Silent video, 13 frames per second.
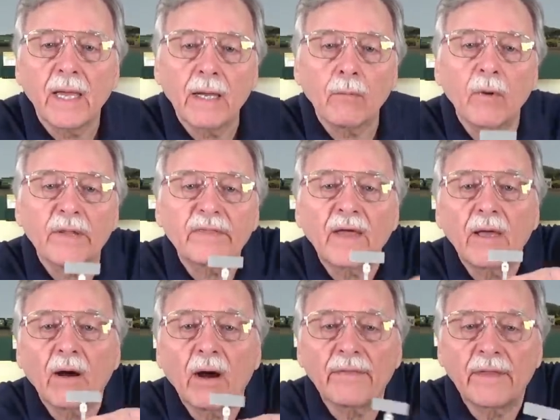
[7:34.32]
And what
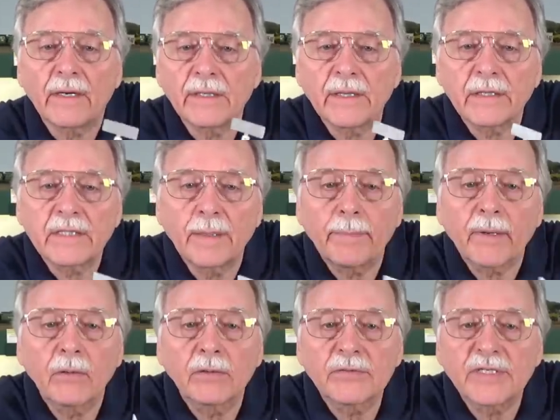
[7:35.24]
they are, they're the
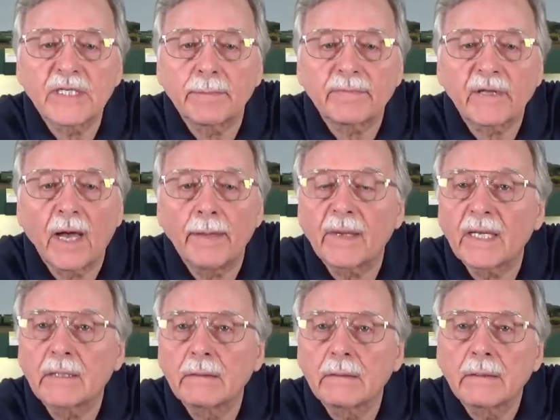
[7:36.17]
typical zip type
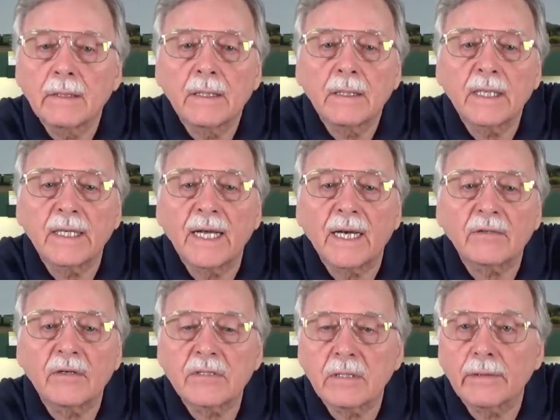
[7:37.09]

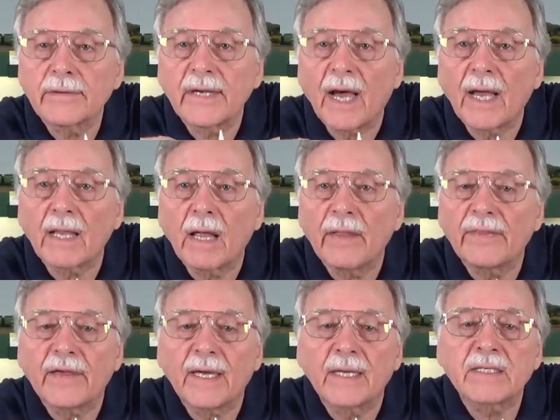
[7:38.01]
connectors, little nylon
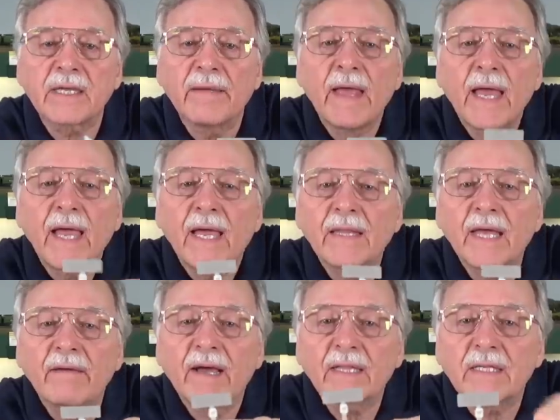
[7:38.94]
things, and
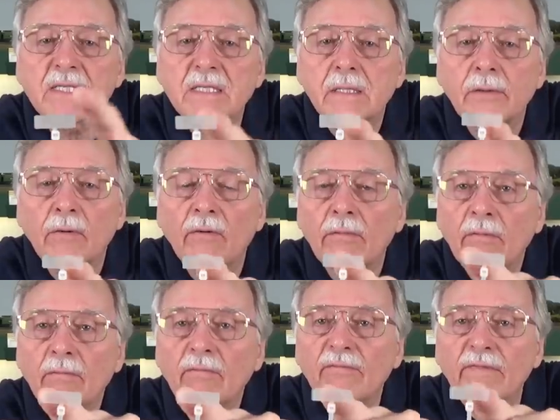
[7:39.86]
they got this
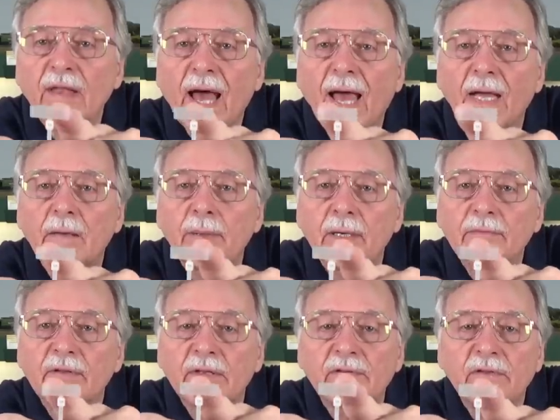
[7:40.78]
little flag
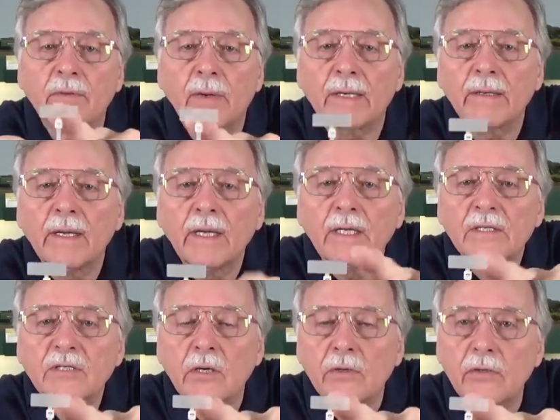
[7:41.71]
built into it.
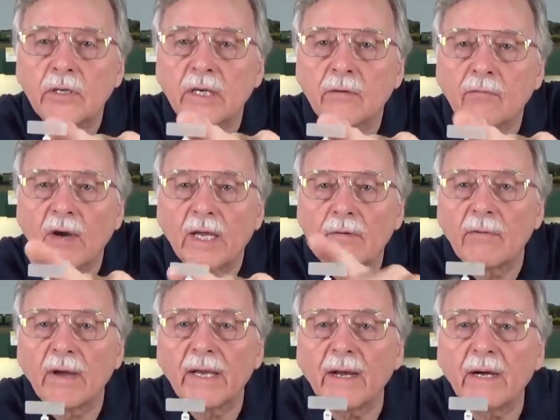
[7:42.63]
So you can write
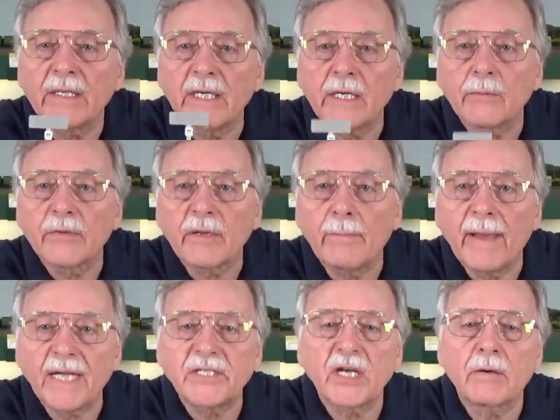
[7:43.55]
right on here with a
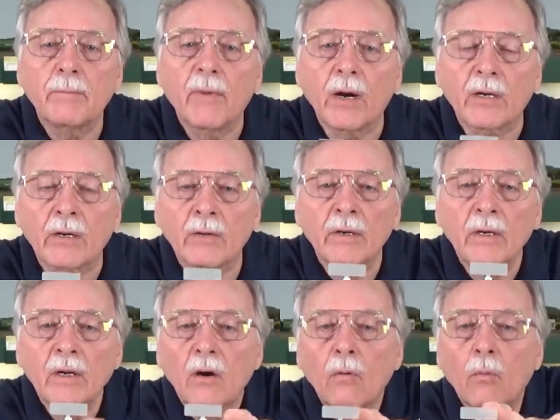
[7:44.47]
magic marker
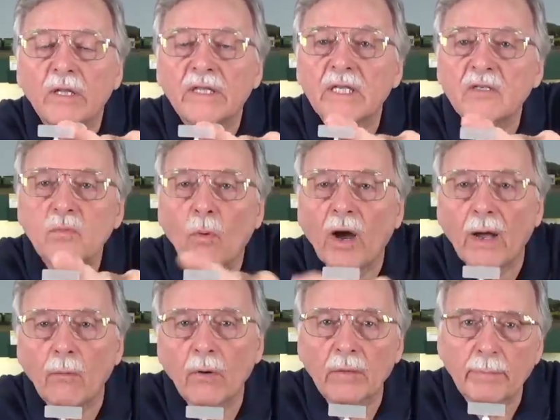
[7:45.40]
what this
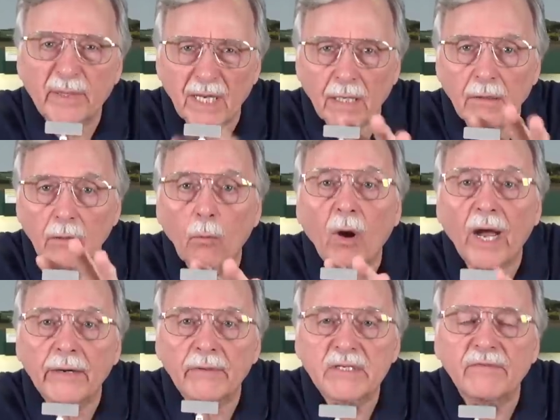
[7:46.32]
wire, what a particular
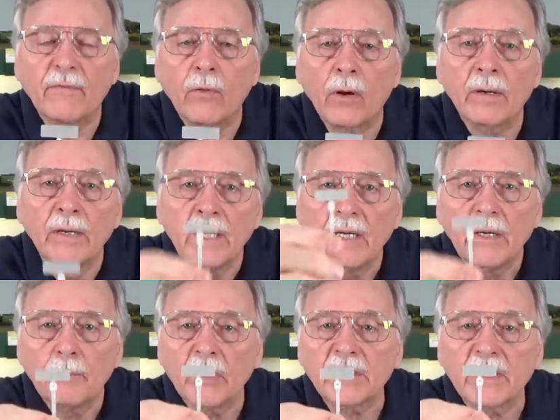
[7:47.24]
wire is for,
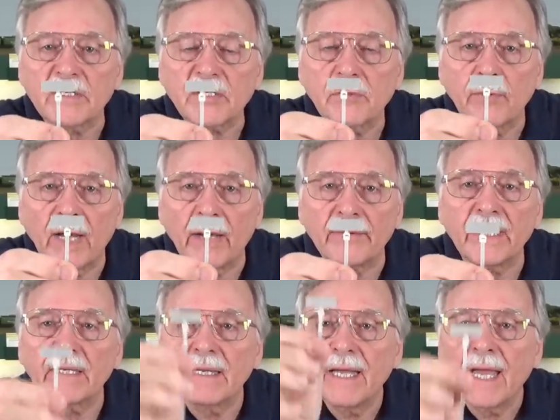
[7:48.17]
put this around
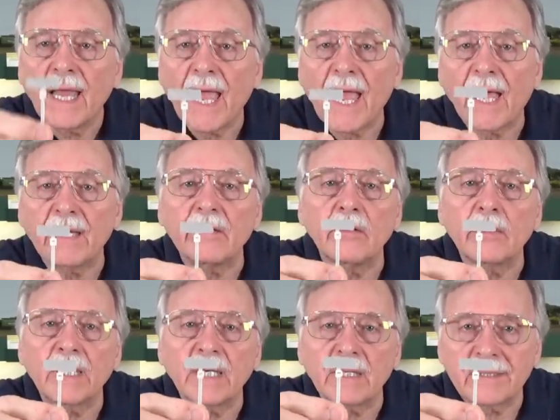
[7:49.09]
it, and
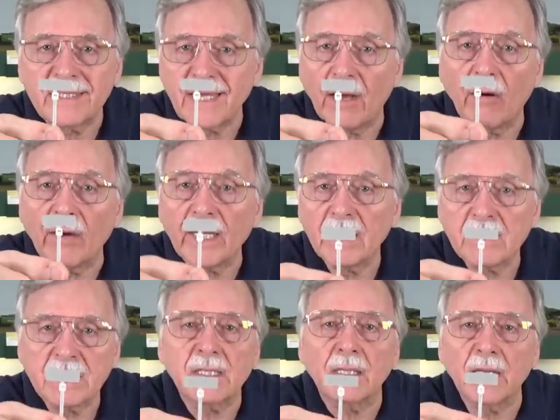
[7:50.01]
you can tell
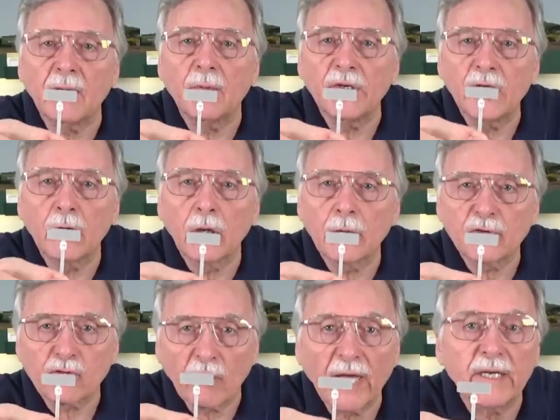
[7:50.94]
instantly when you're
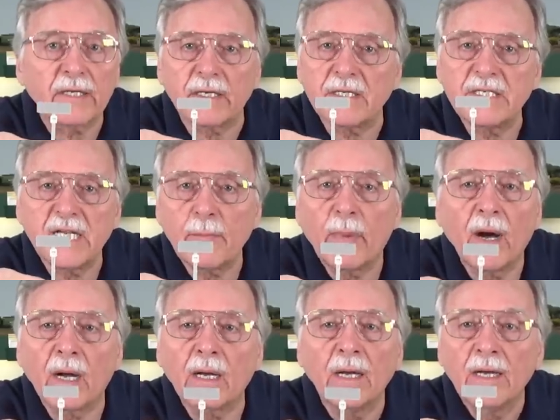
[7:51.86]
trying to
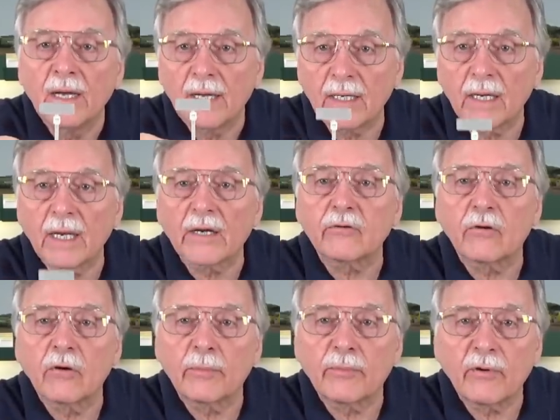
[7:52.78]
debug an
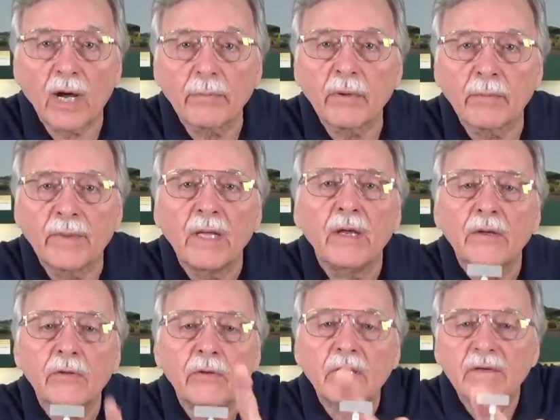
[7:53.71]
electrical problem,
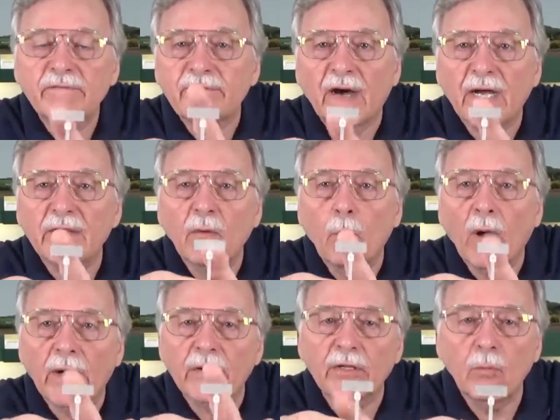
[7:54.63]
you can find the
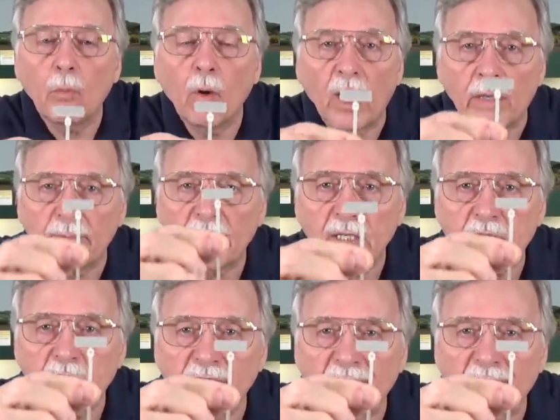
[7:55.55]
wire you want because